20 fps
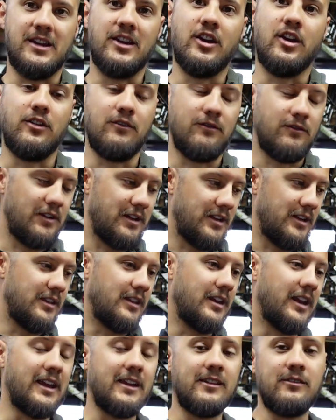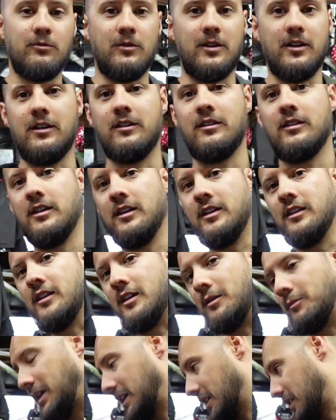and hopefully the next one
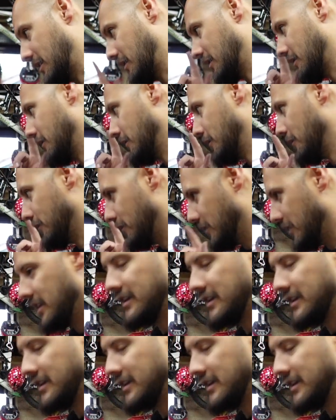I'm making for